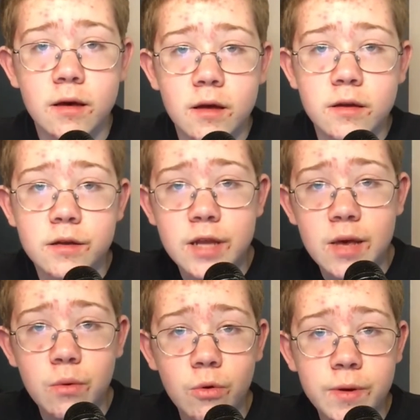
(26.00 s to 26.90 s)

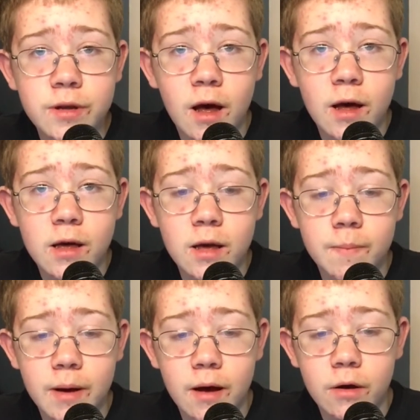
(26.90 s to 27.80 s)
Today we will be talking
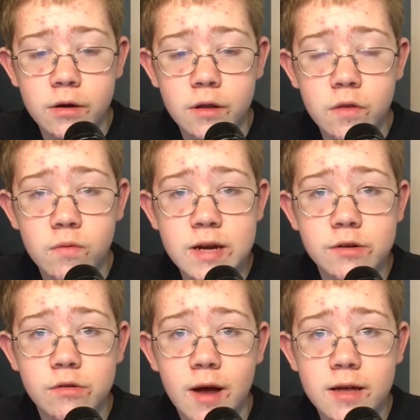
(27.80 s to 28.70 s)
about the
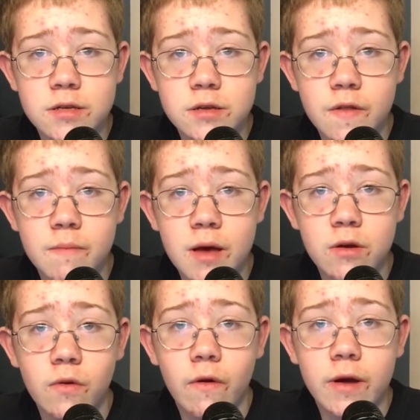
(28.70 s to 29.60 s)
Razor Crest, the
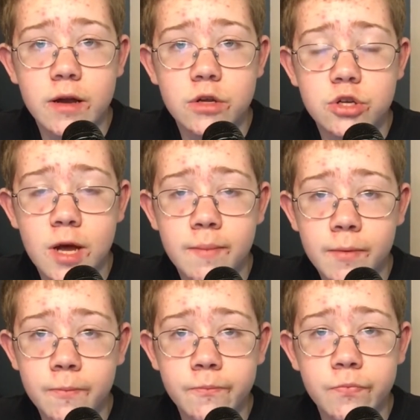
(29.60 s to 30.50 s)
Mandalorian ship,
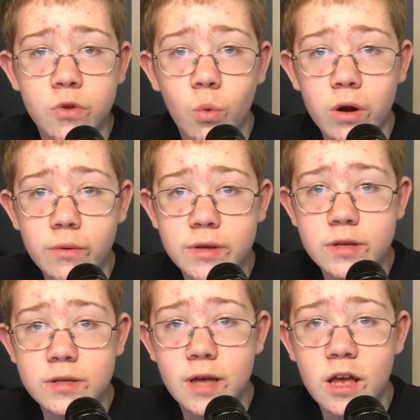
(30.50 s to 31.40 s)
what it was
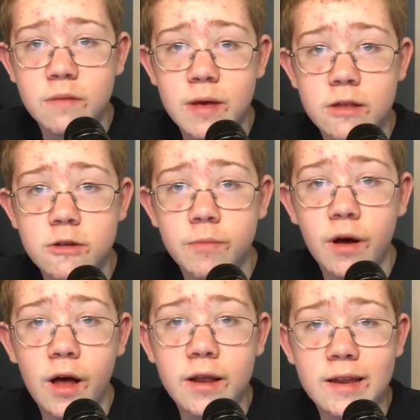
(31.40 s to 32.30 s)
designed based
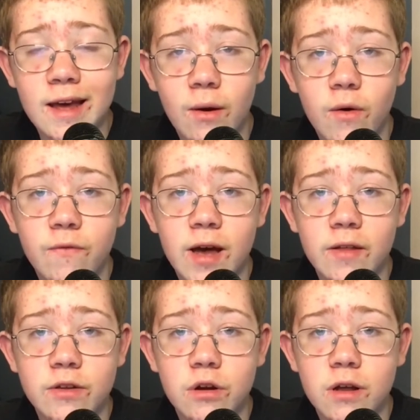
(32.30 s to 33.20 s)
upon, and how it
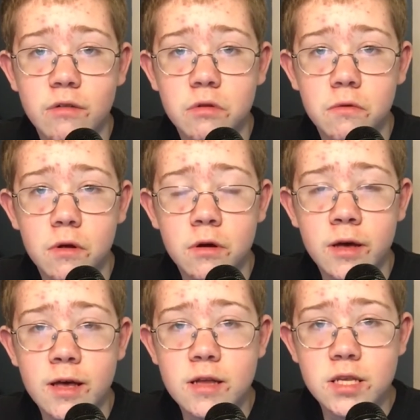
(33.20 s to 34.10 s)
finally turned out to
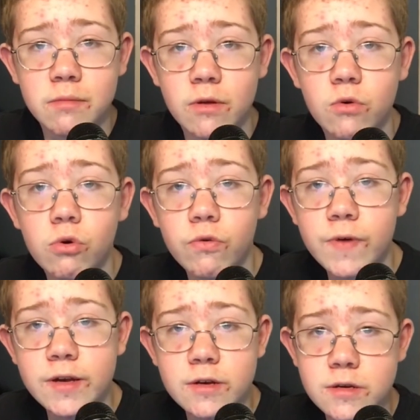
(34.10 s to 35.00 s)
look, and some of the cool
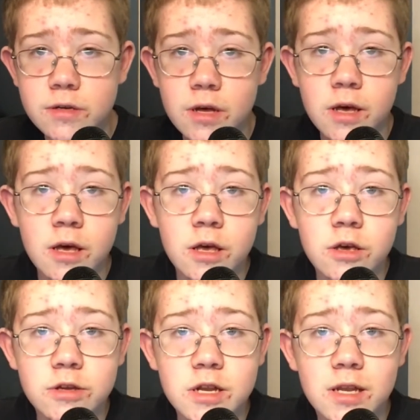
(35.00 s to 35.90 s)
features
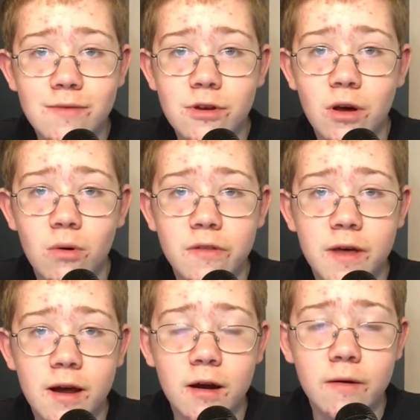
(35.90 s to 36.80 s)
you didn't even know were
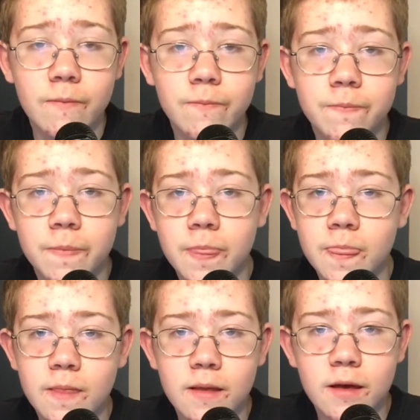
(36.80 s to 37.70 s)
there.
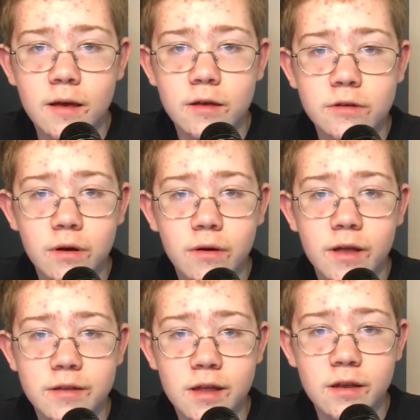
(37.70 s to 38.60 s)
So
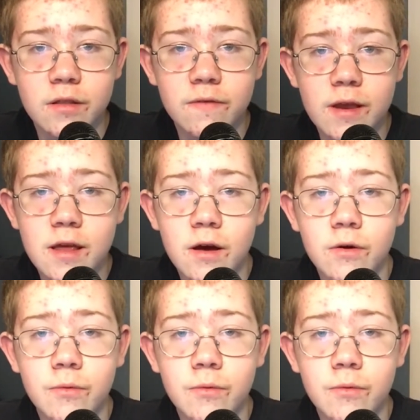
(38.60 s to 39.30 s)
let's get into the video.